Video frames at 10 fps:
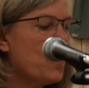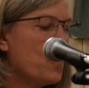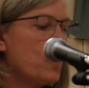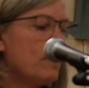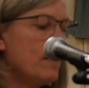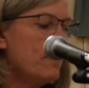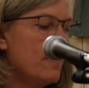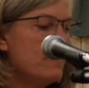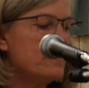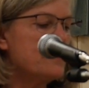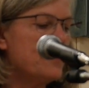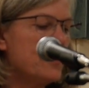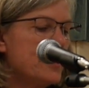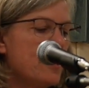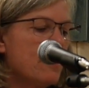When my brother was
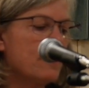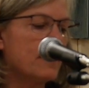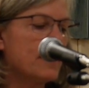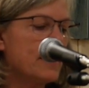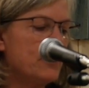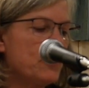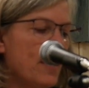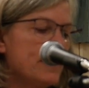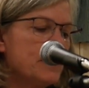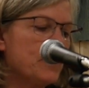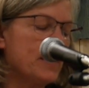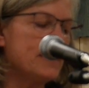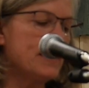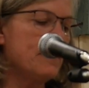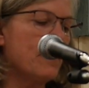very young, he tried to play
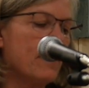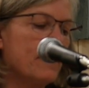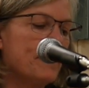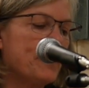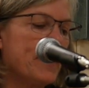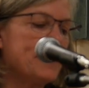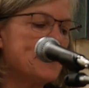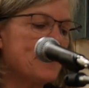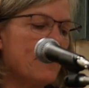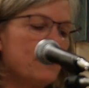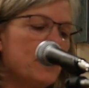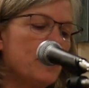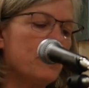t-ball and discovered he